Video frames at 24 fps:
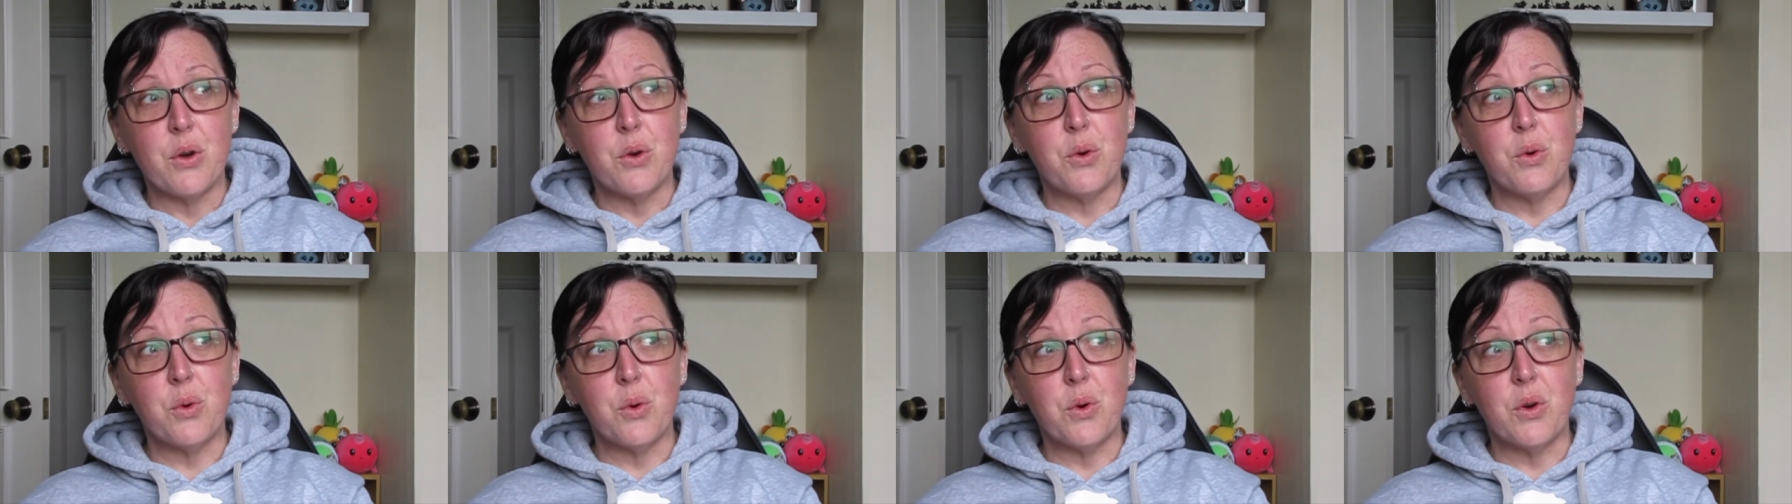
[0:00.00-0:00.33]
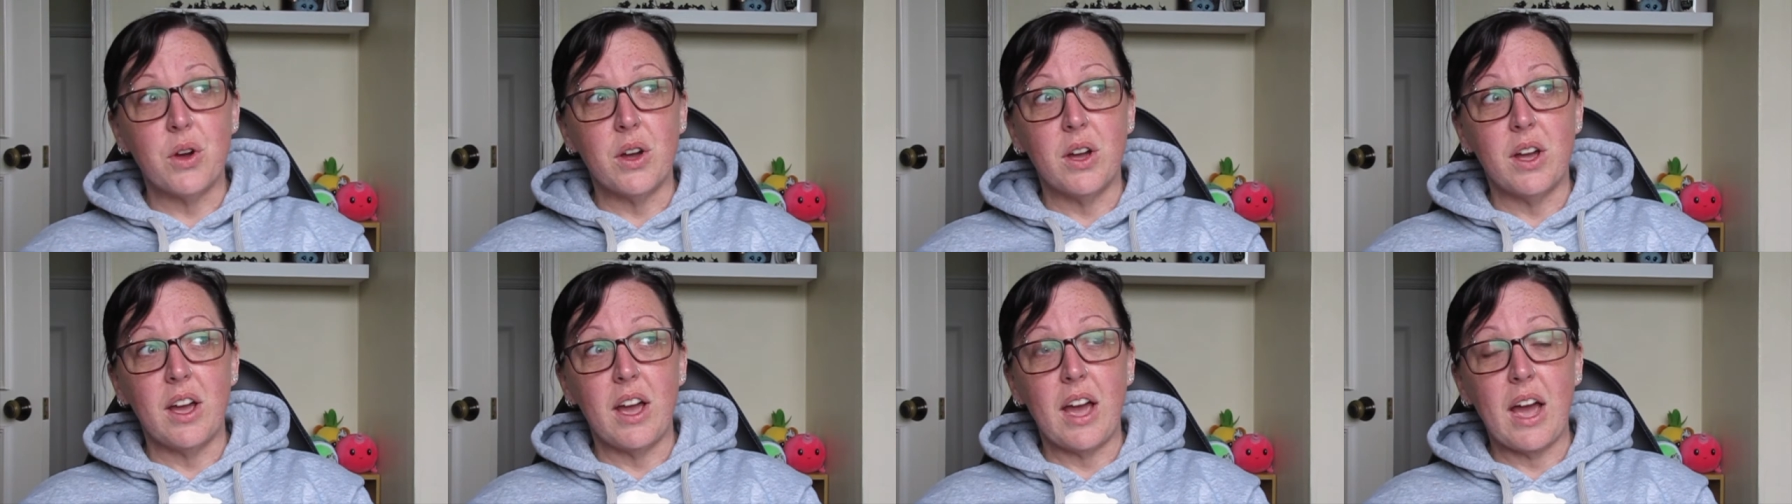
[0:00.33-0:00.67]

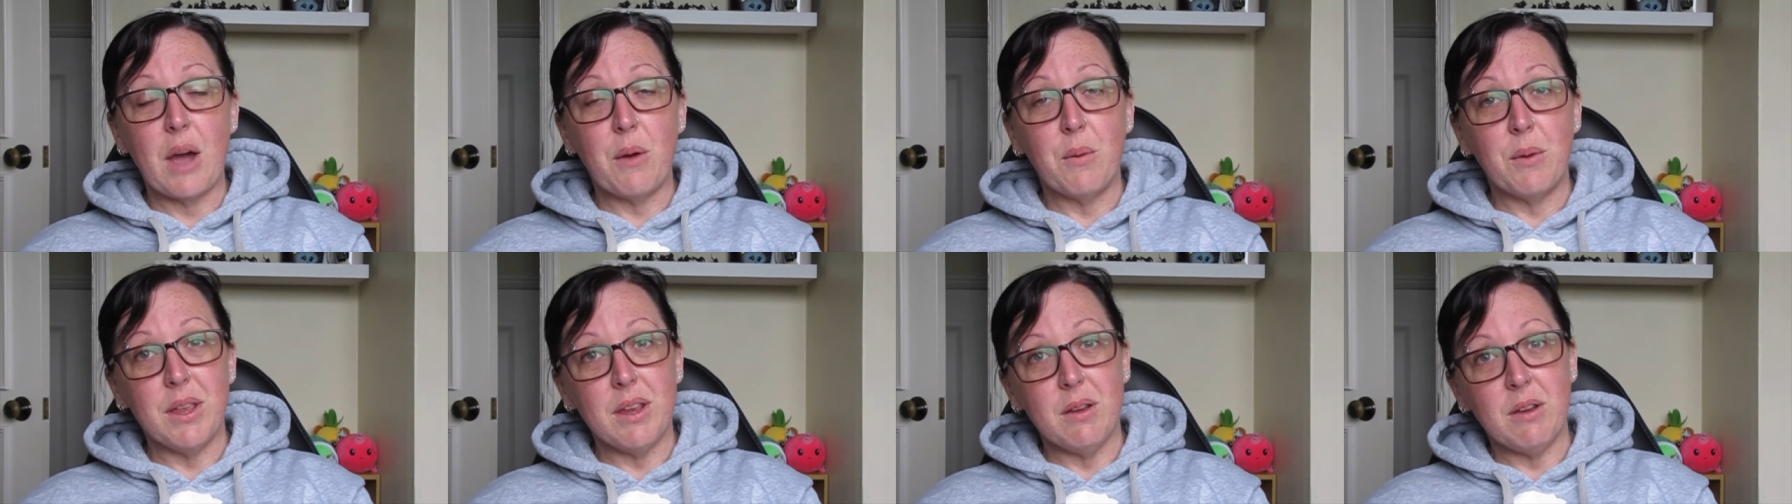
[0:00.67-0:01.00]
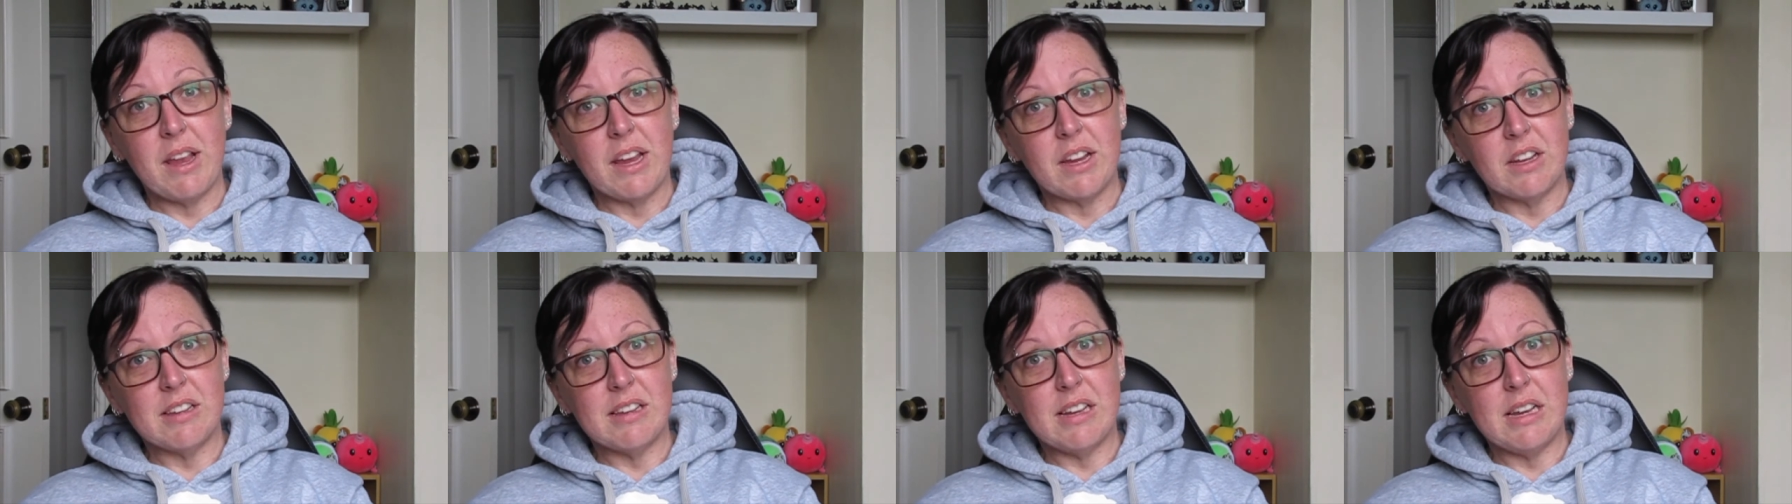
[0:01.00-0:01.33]
or are
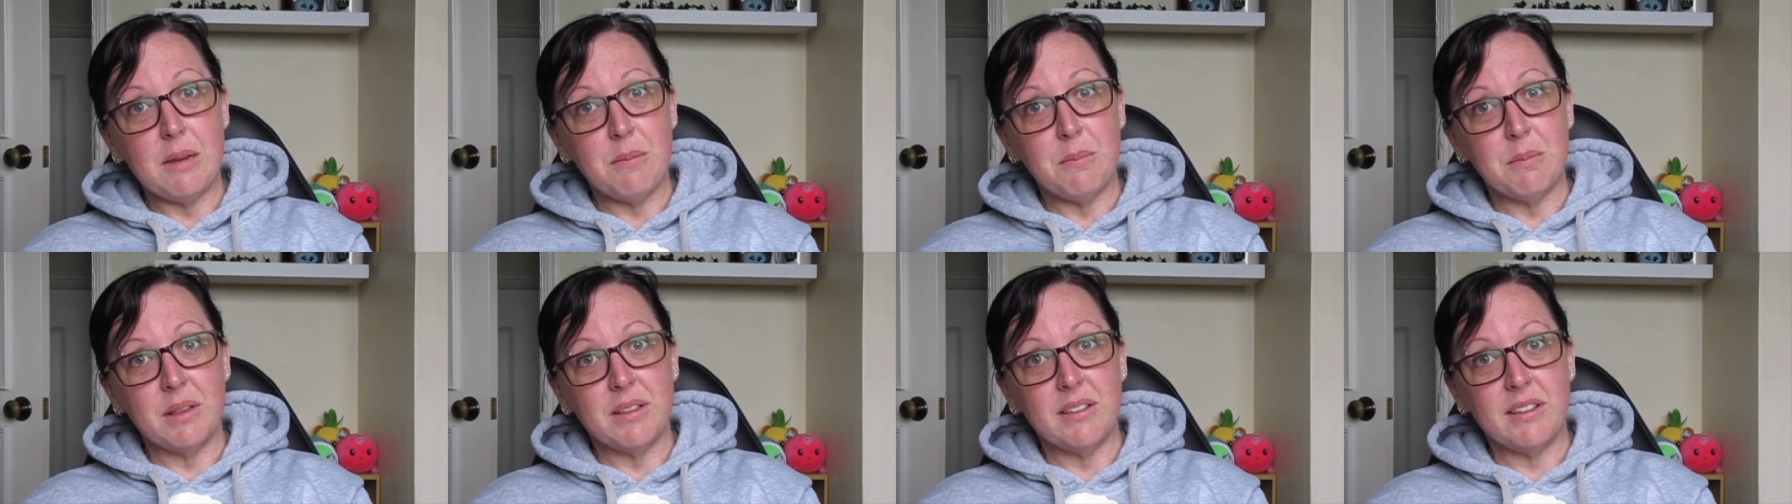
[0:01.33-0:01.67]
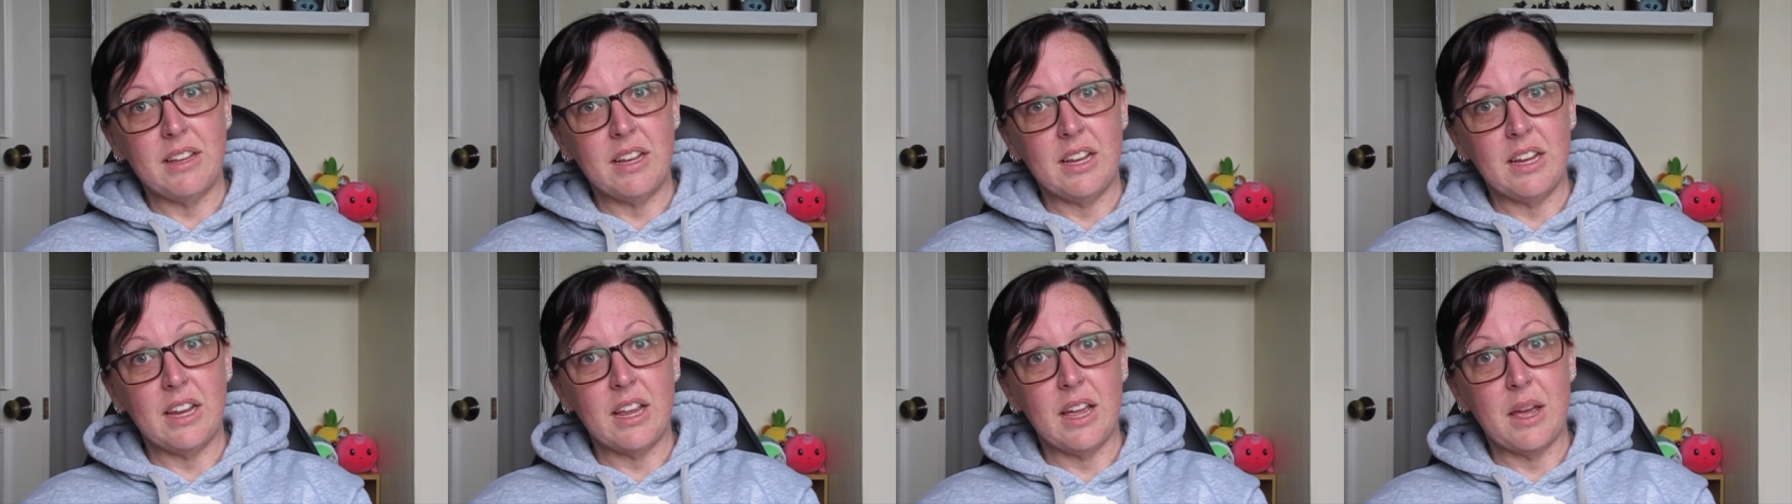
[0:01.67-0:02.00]
we actually
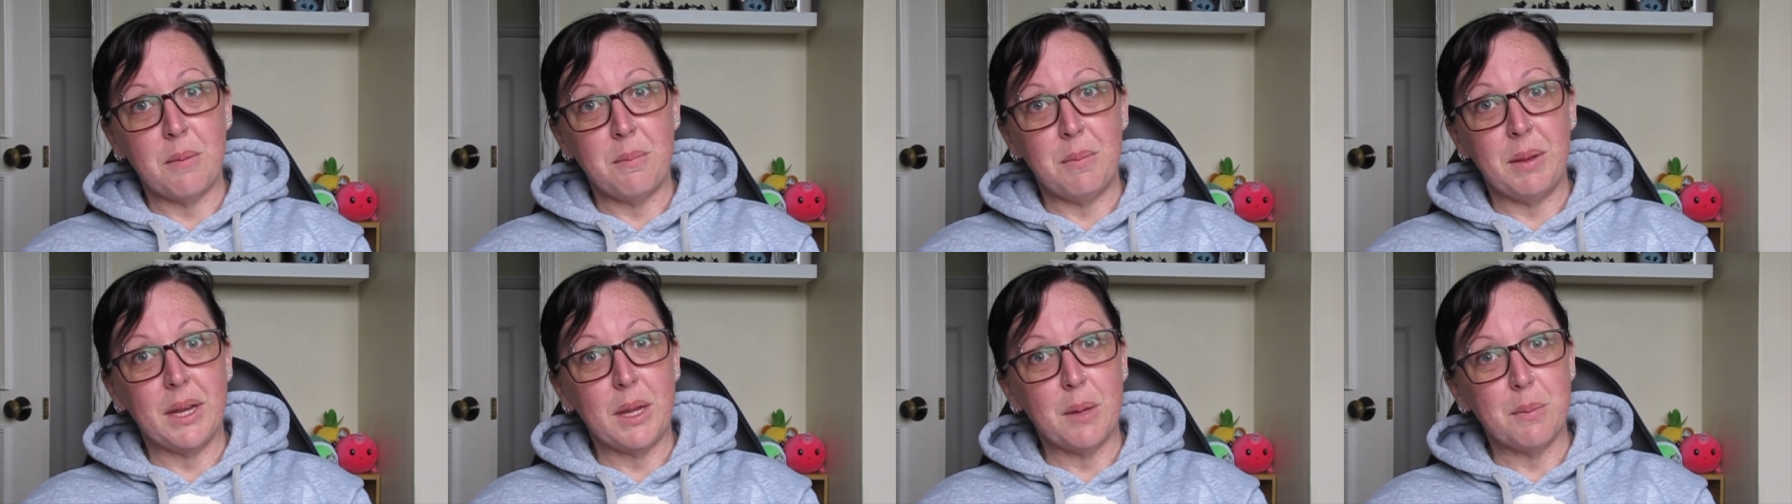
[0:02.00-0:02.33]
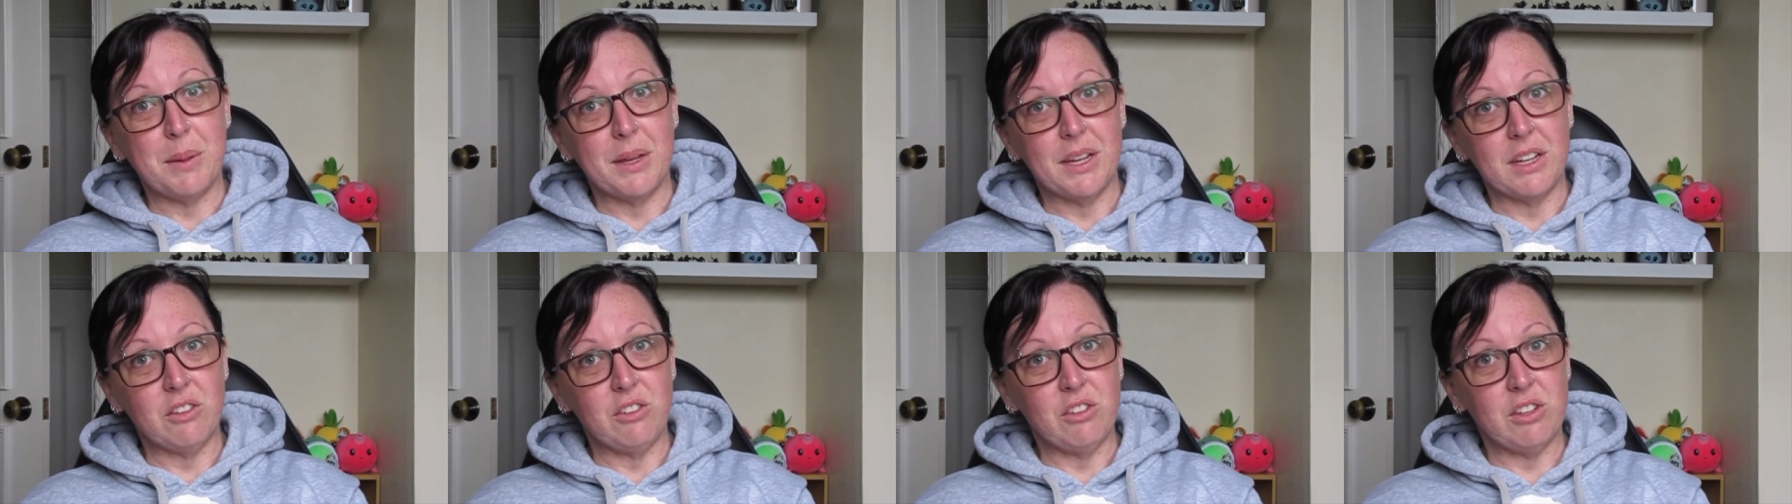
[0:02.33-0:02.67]
missing a bigger
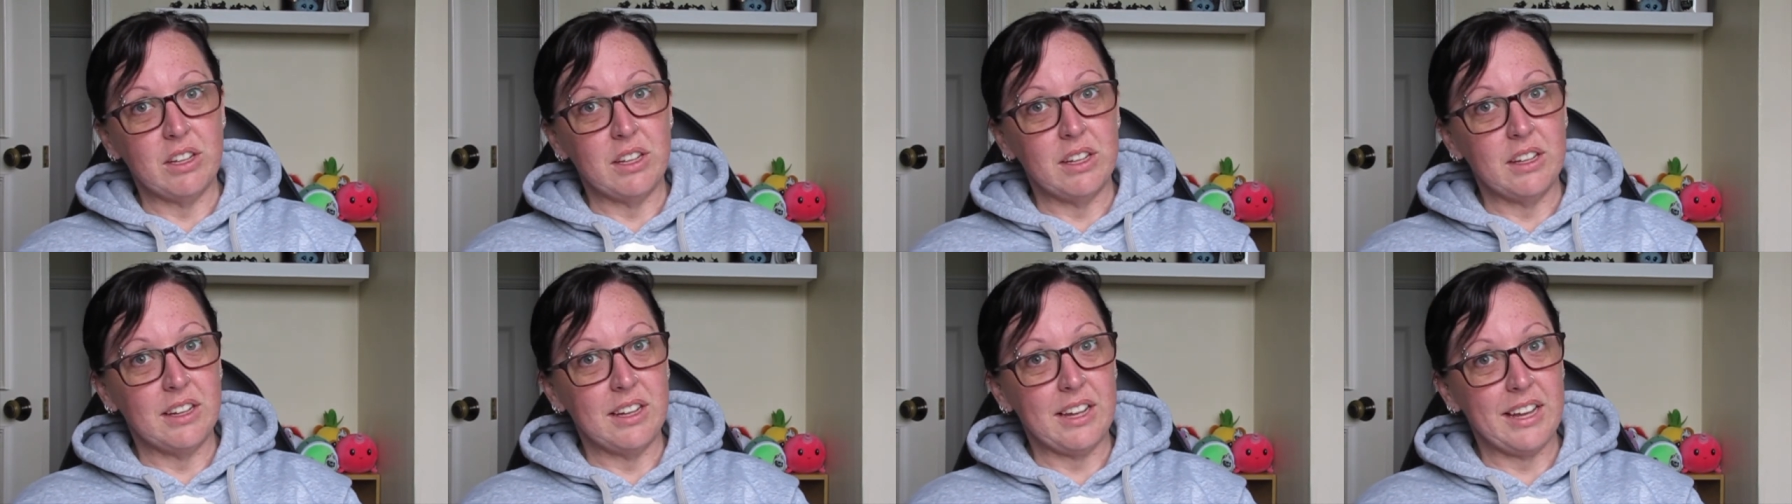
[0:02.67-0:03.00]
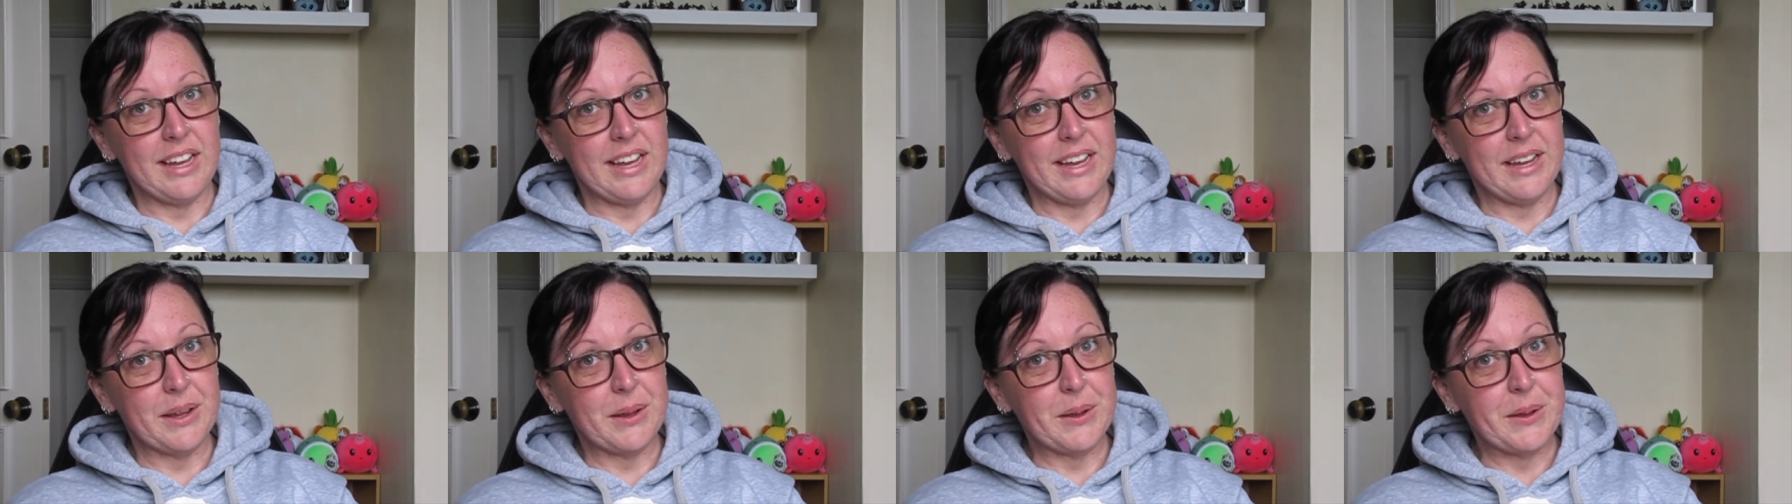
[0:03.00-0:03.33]
picture
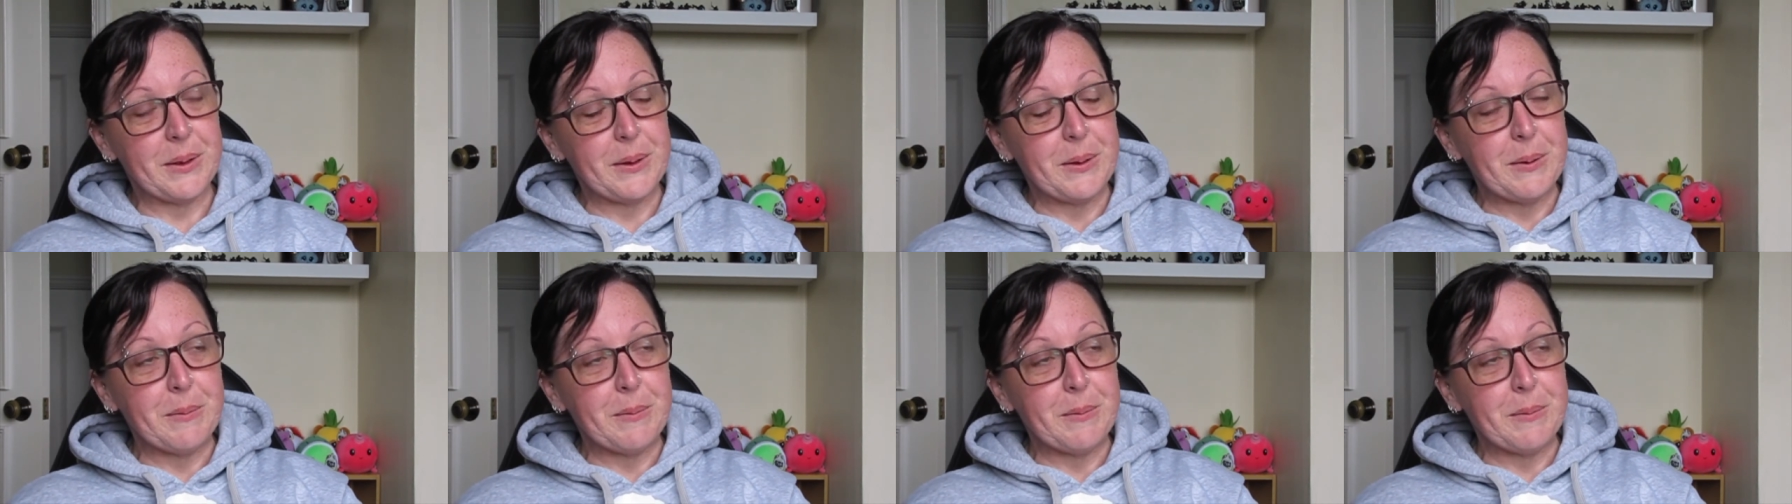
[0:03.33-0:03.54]
here?